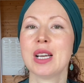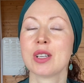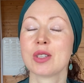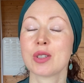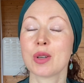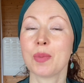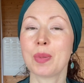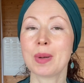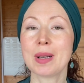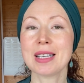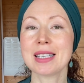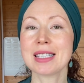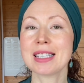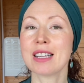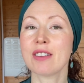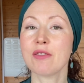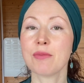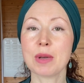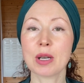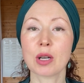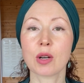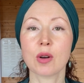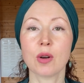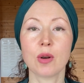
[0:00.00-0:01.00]
So please leave
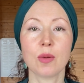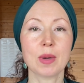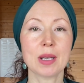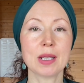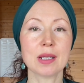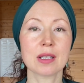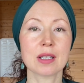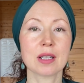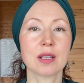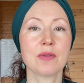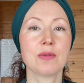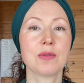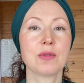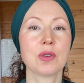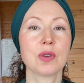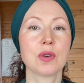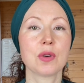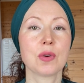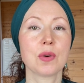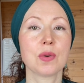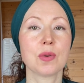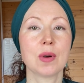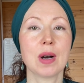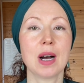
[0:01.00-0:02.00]
me a comment if
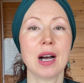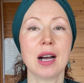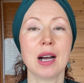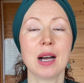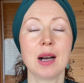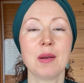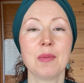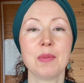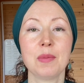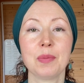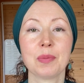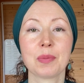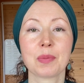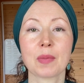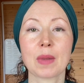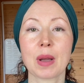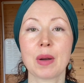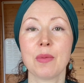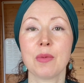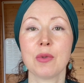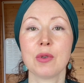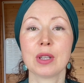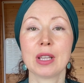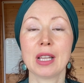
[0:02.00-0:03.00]
you
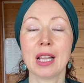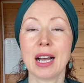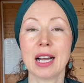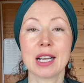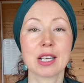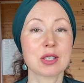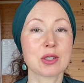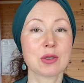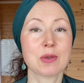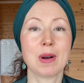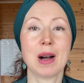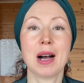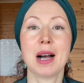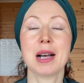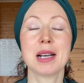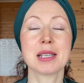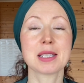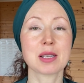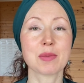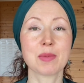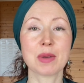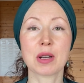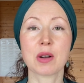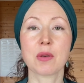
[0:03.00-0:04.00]
would like to
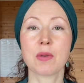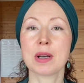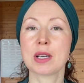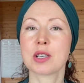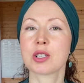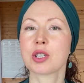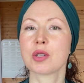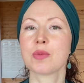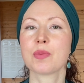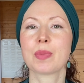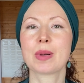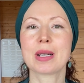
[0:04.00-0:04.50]
ask me a question.